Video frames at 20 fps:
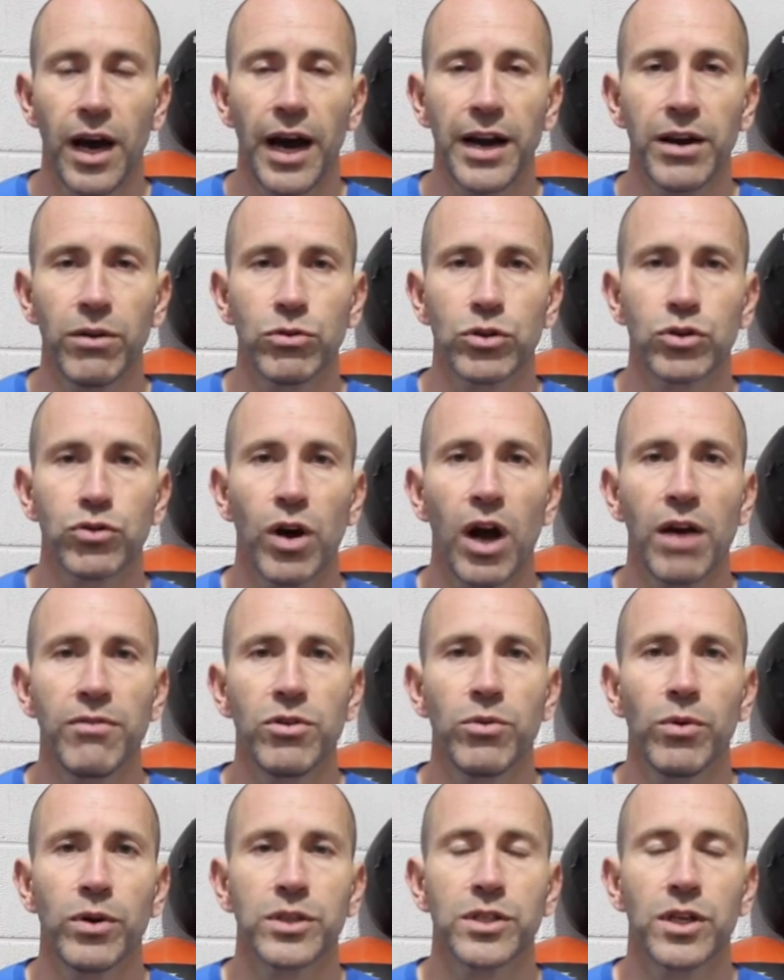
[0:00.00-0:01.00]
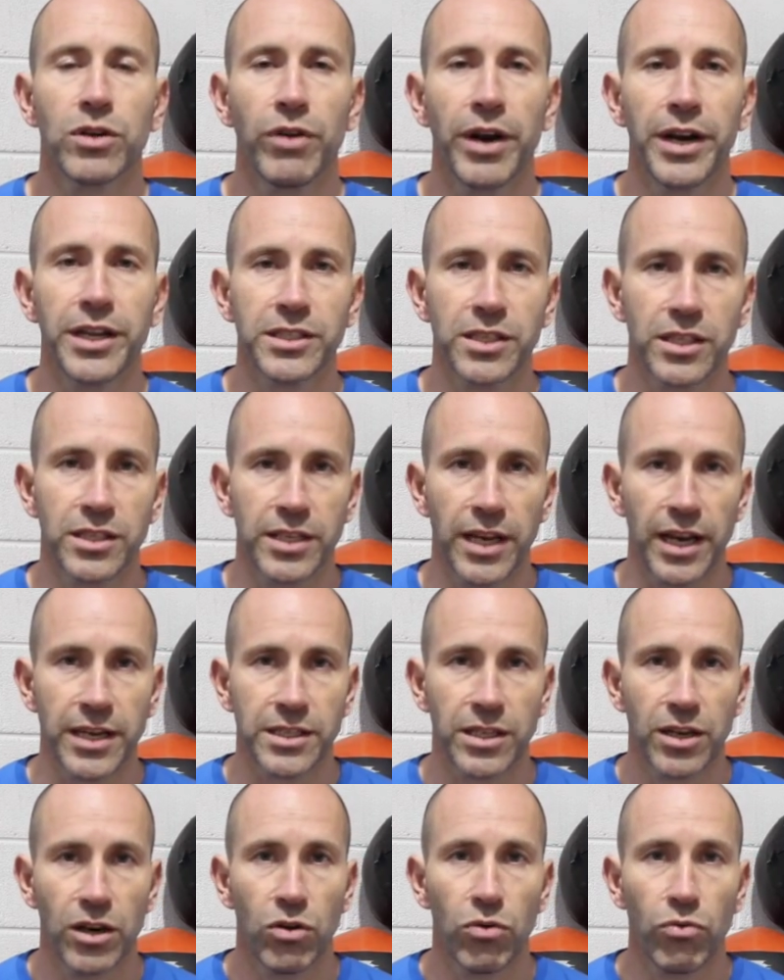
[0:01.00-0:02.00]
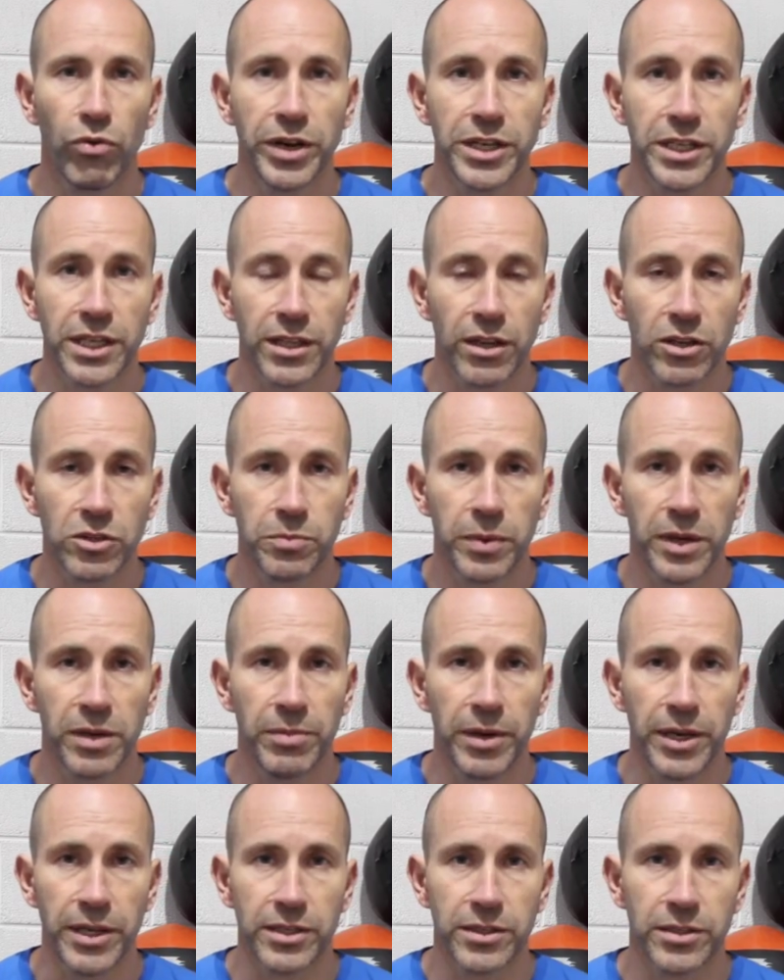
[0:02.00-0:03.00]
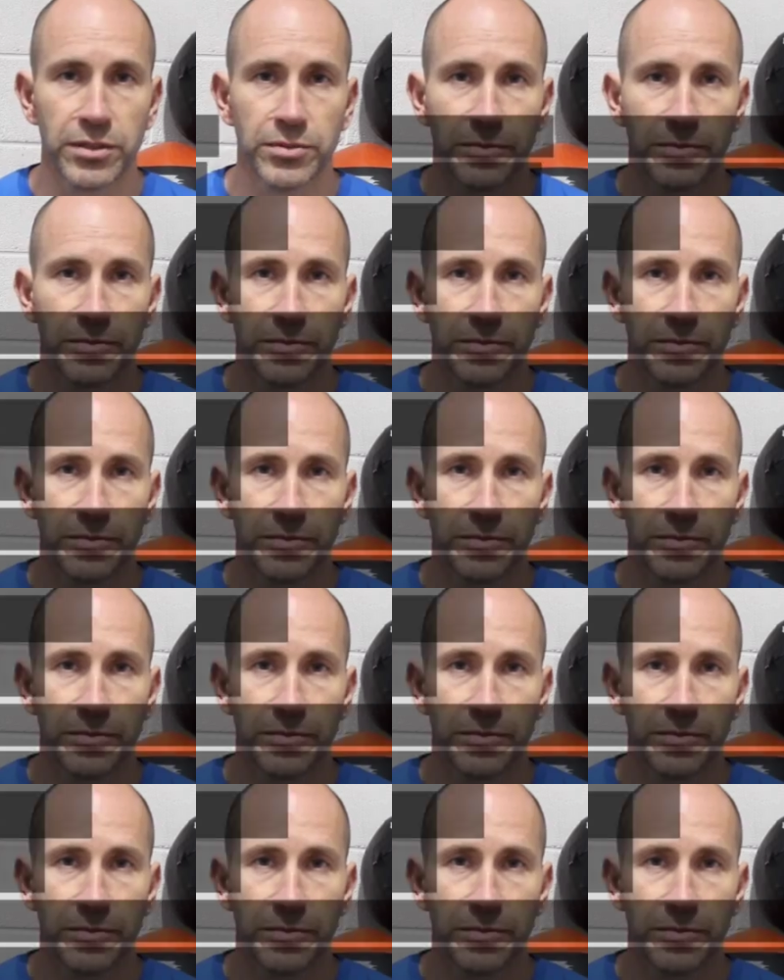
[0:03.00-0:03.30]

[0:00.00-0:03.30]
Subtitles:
And it will drive you on to greater success, reaching those PBs.